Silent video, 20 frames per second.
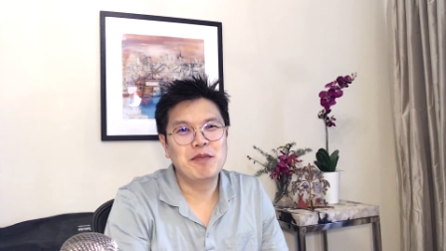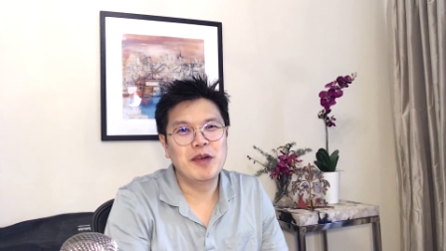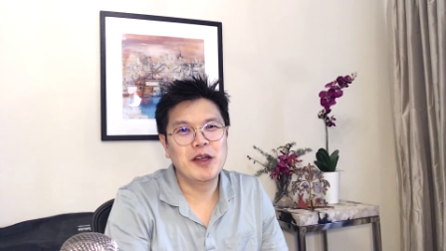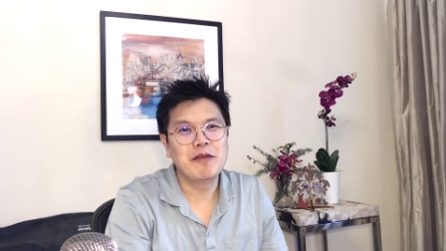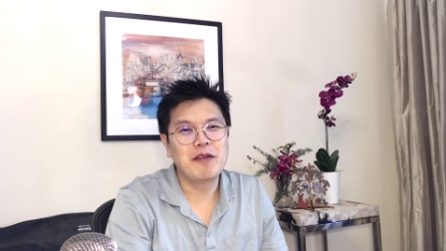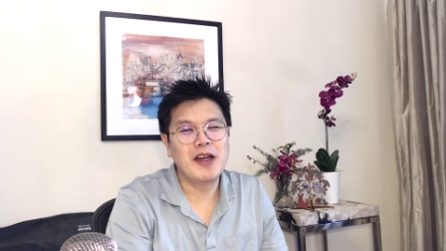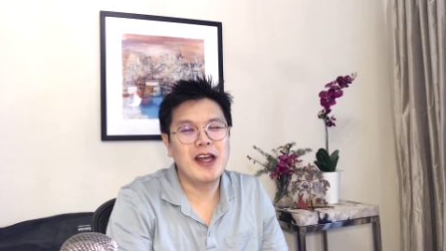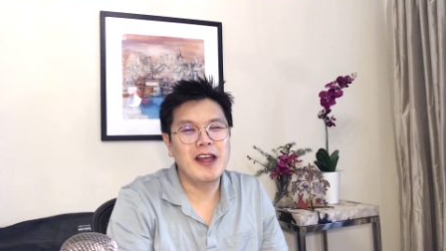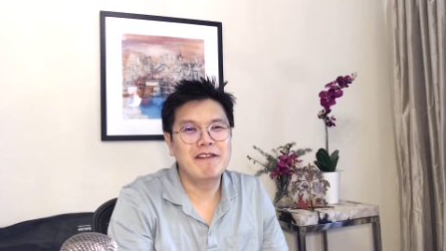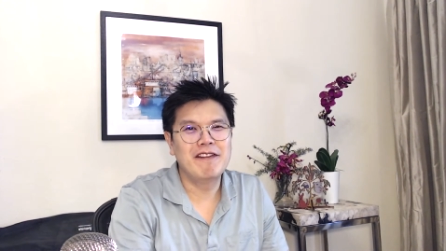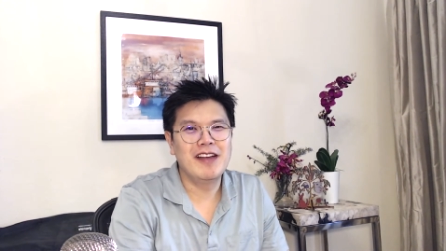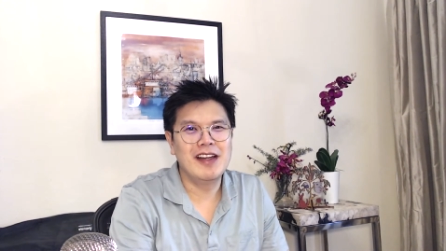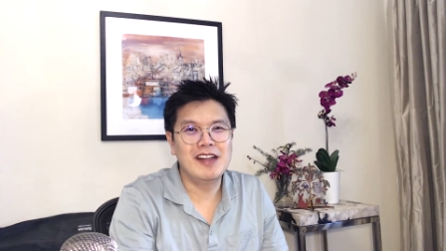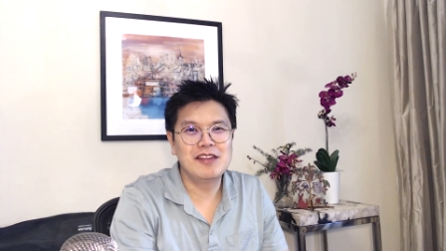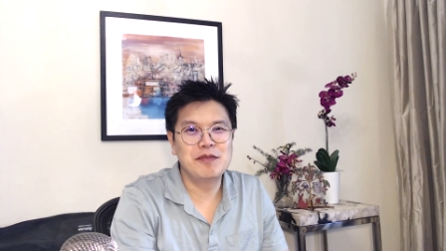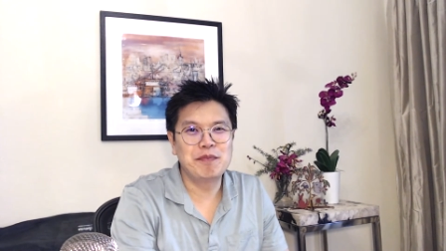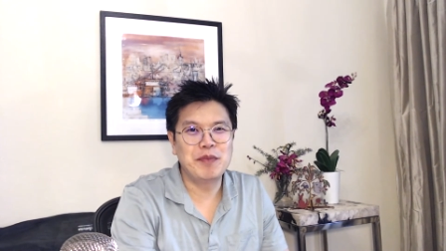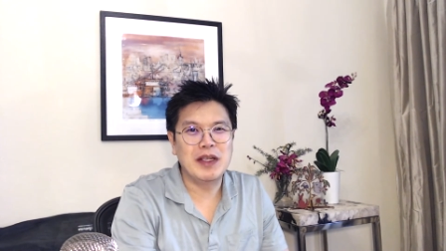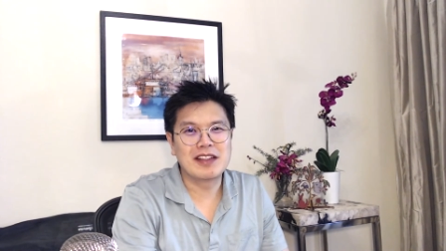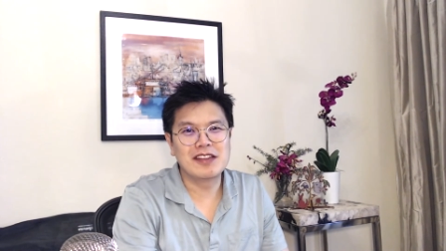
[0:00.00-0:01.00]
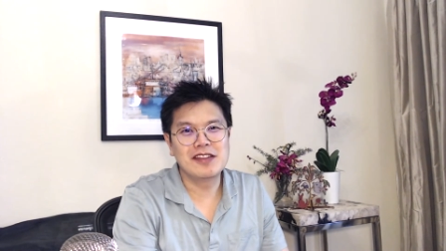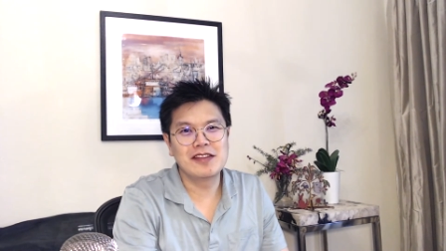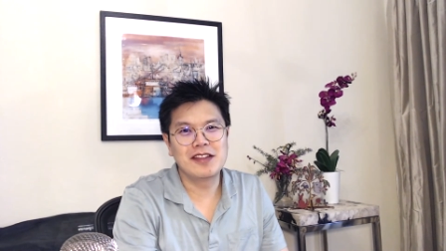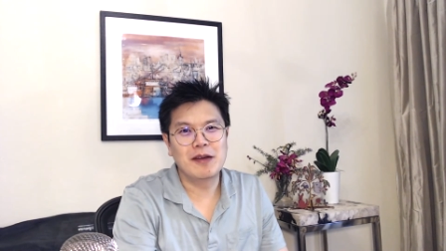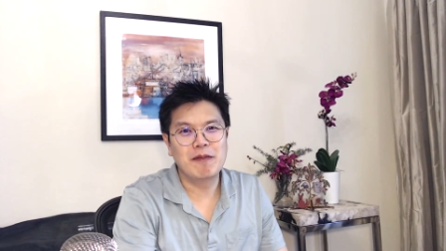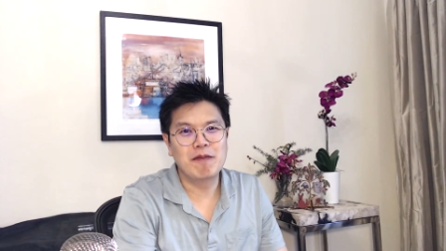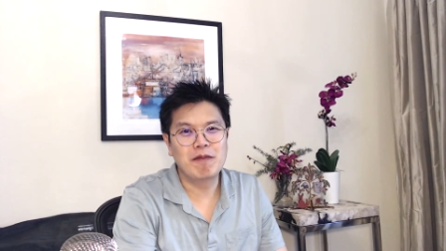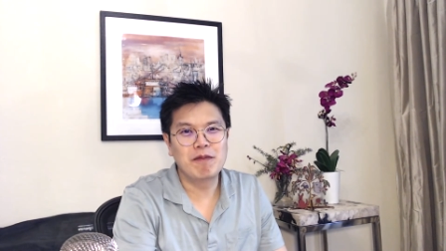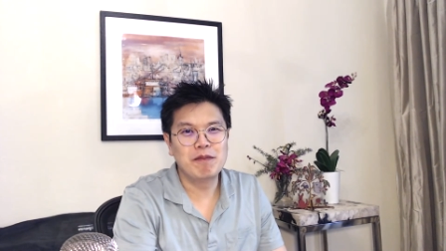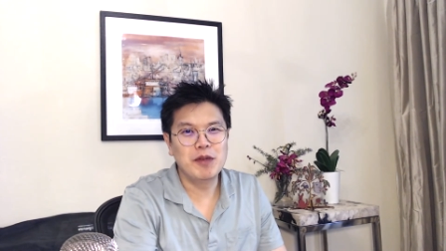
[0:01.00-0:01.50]
My wife has picked
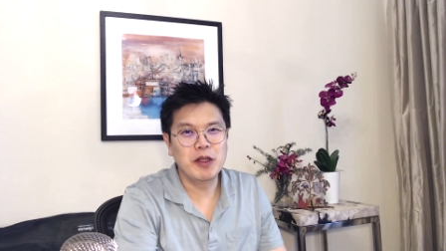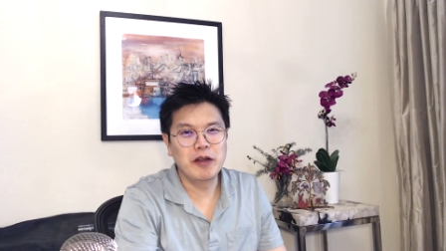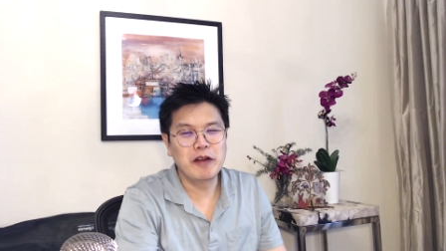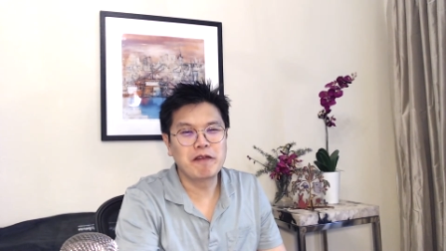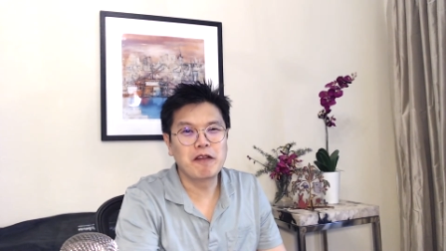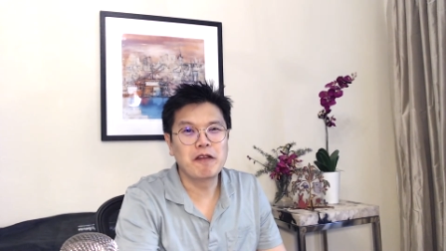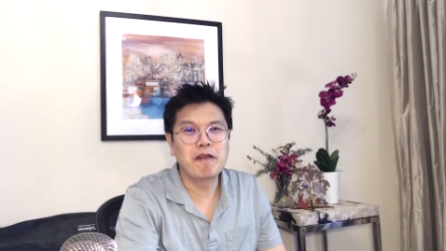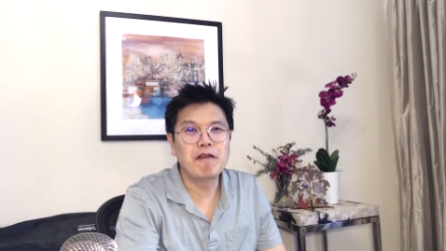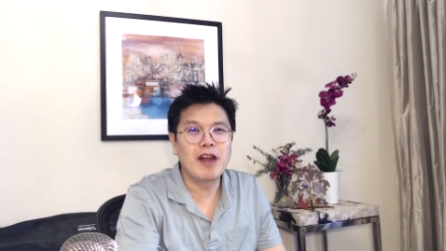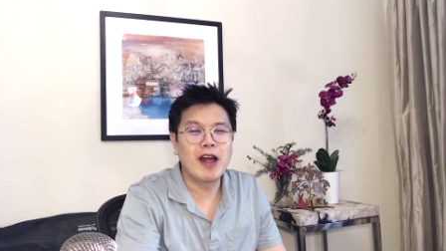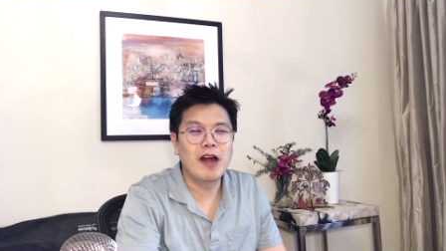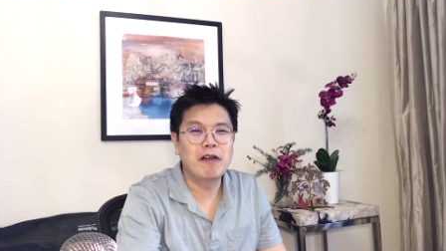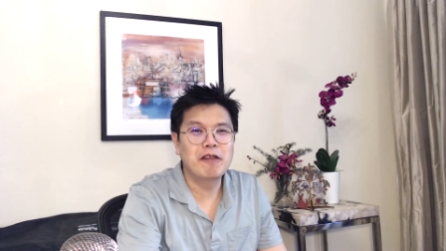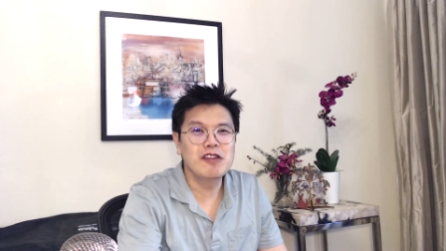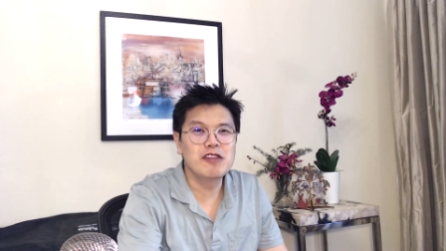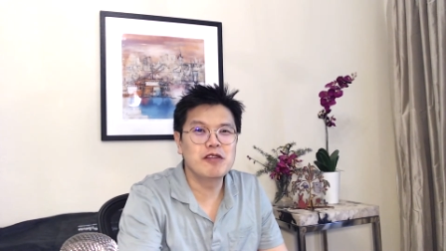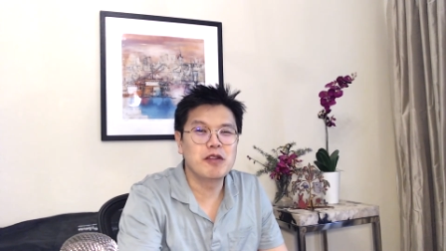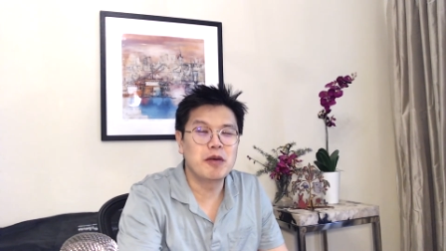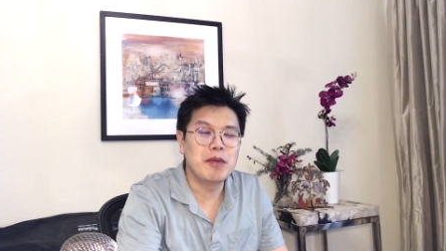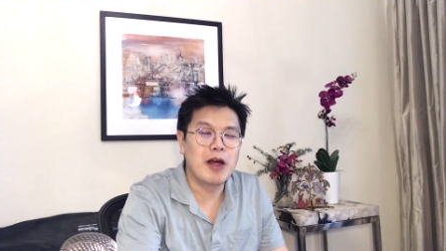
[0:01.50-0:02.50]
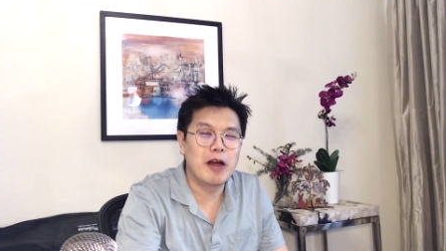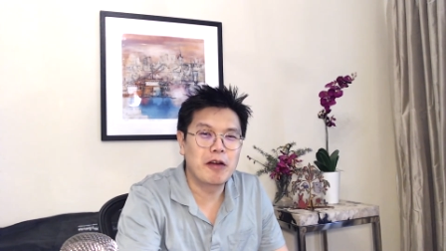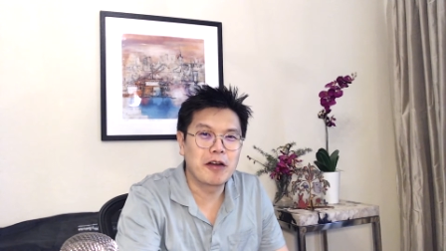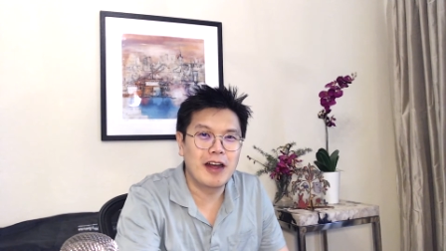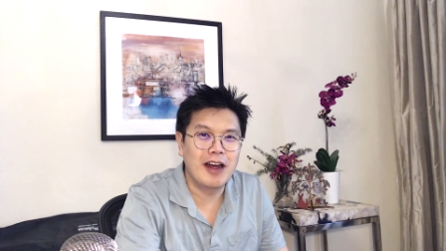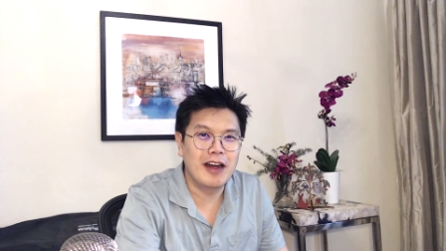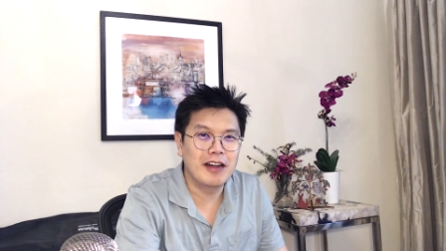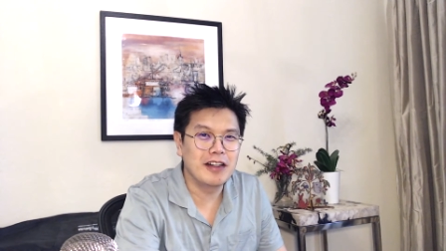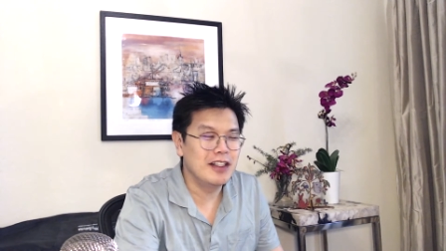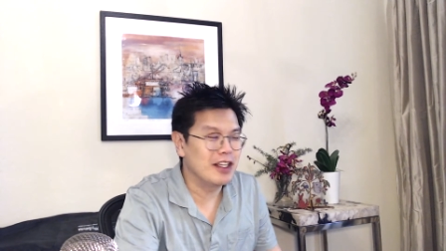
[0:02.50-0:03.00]
some beautiful flowers from our
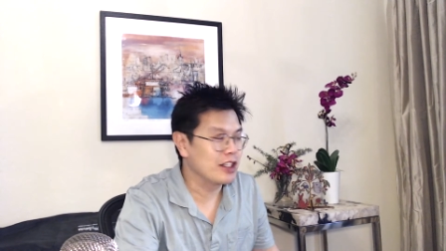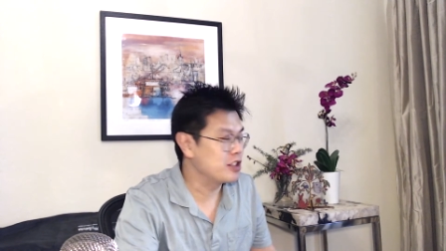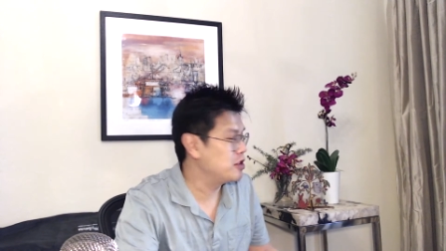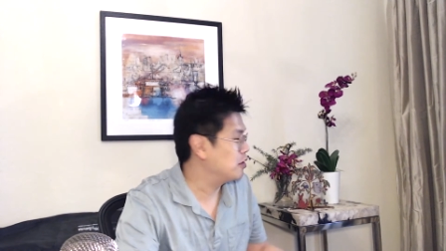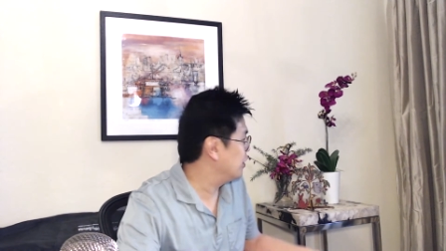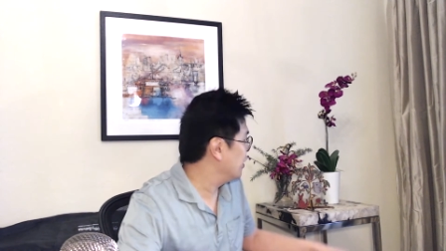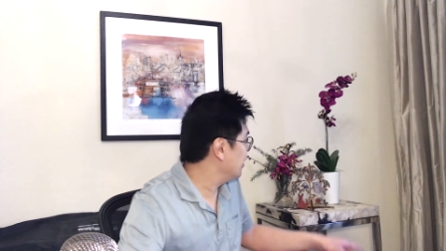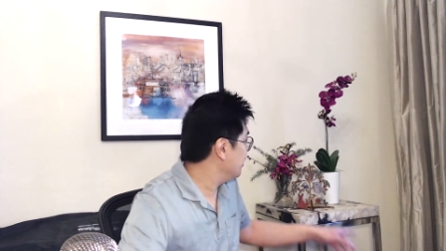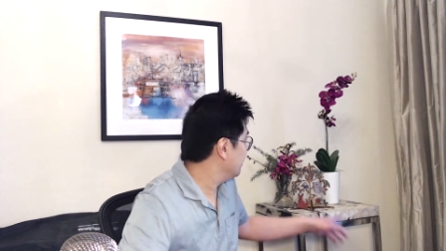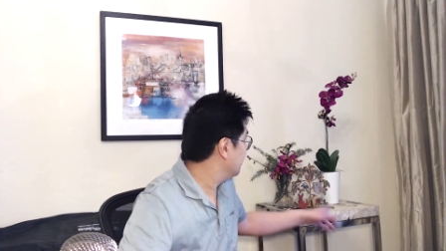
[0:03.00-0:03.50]
garden actually.